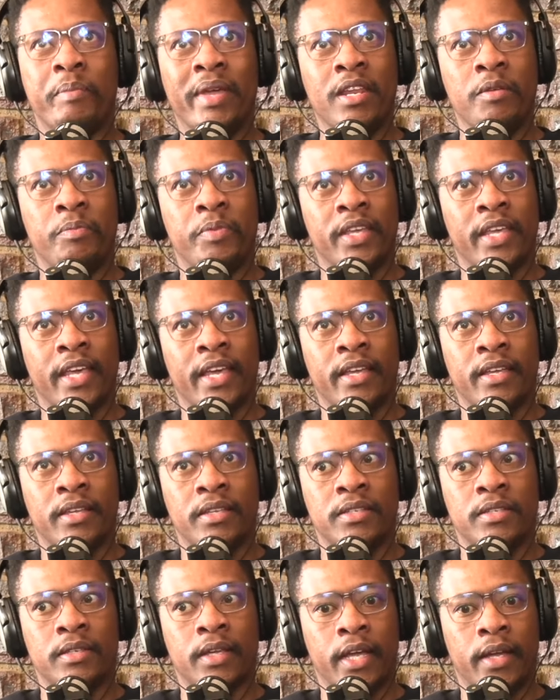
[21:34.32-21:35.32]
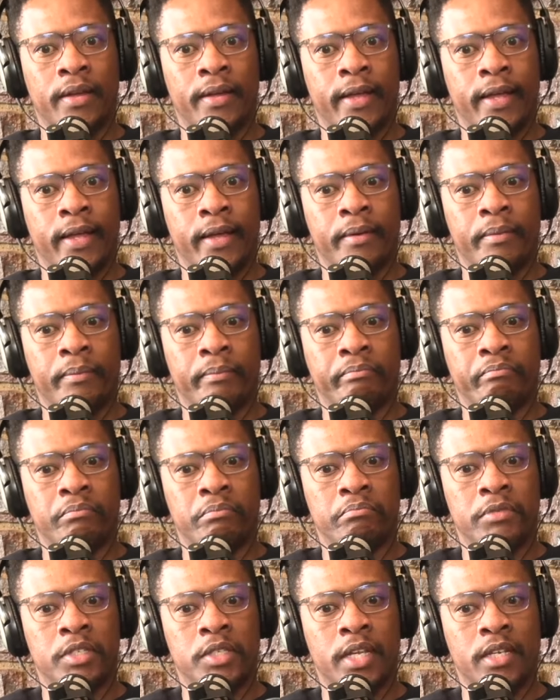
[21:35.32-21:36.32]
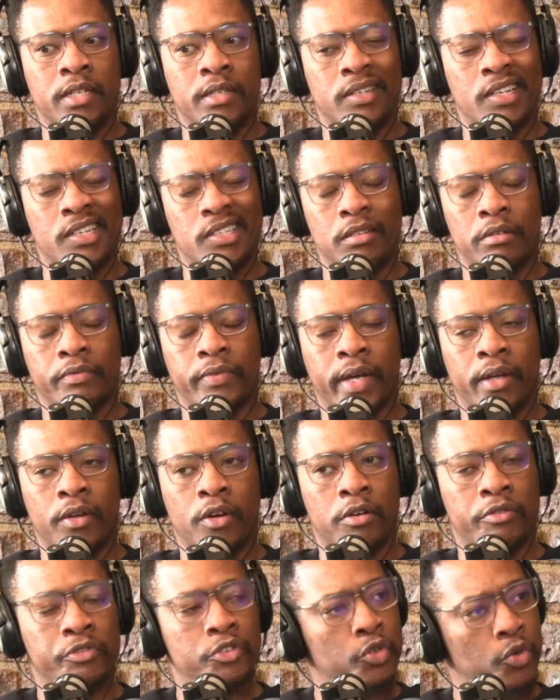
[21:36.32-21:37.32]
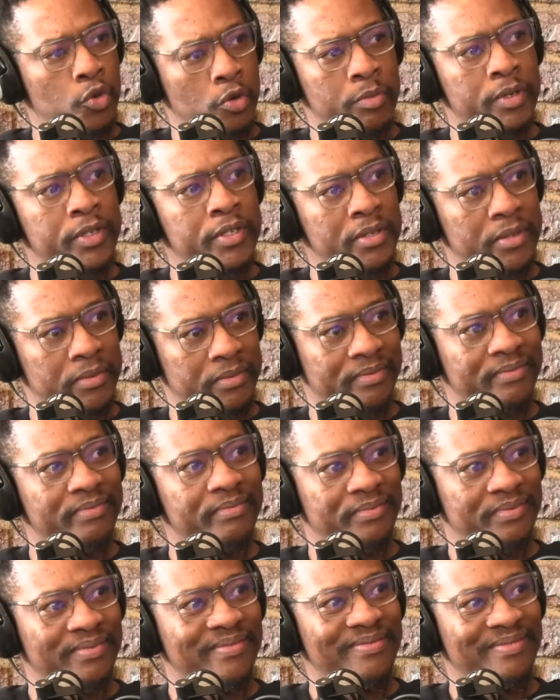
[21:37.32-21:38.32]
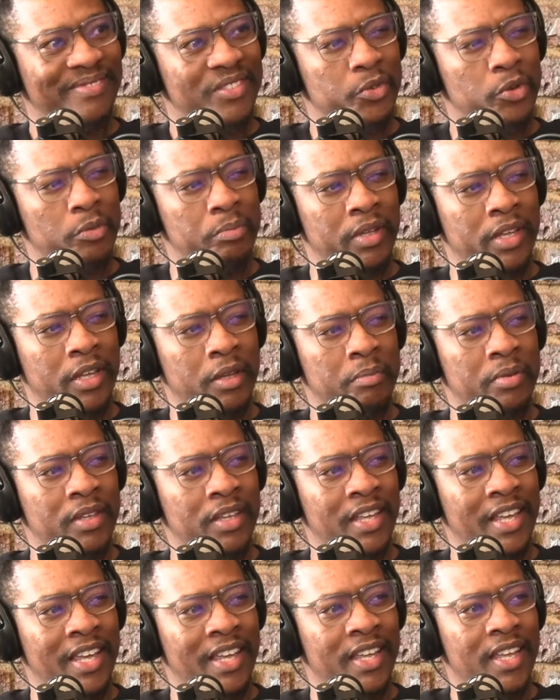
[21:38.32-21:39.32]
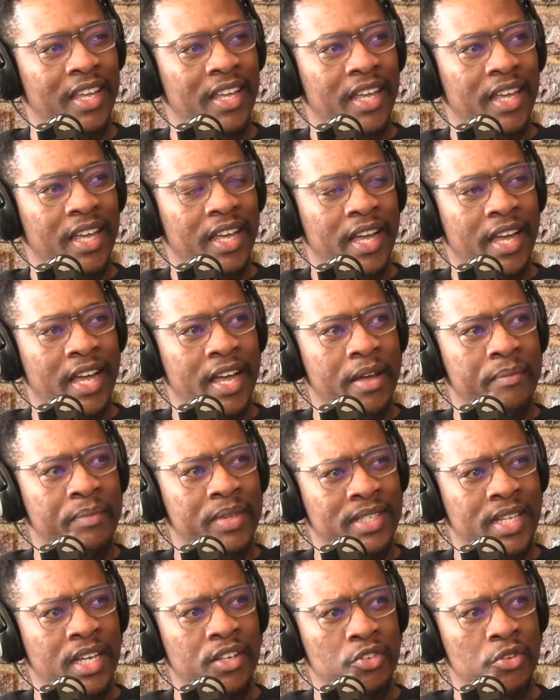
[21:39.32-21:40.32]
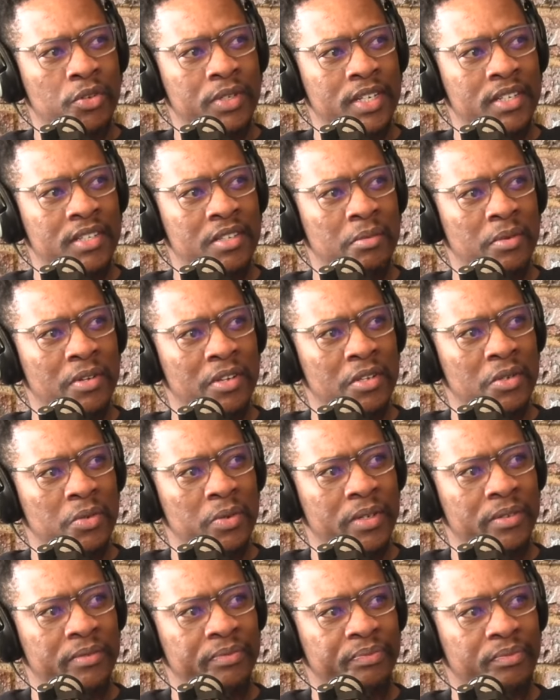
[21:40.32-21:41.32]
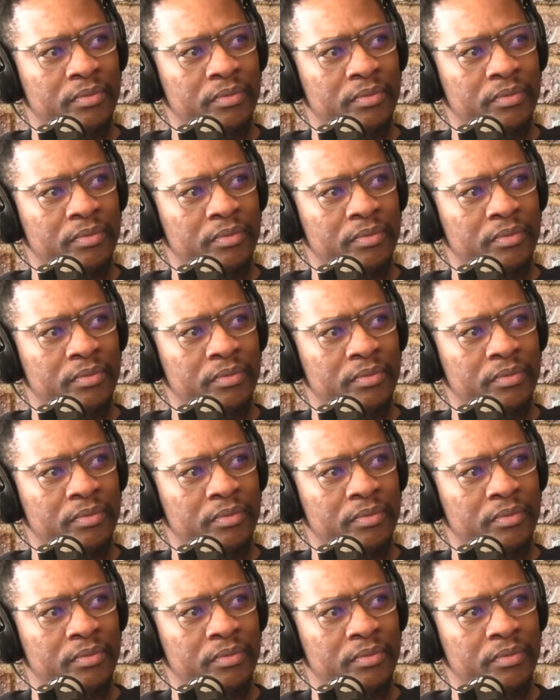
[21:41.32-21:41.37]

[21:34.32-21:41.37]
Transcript: many PKs uh, um, st- testify of traumas mm. from being a PK. Mm. Um, is that your testimony as well,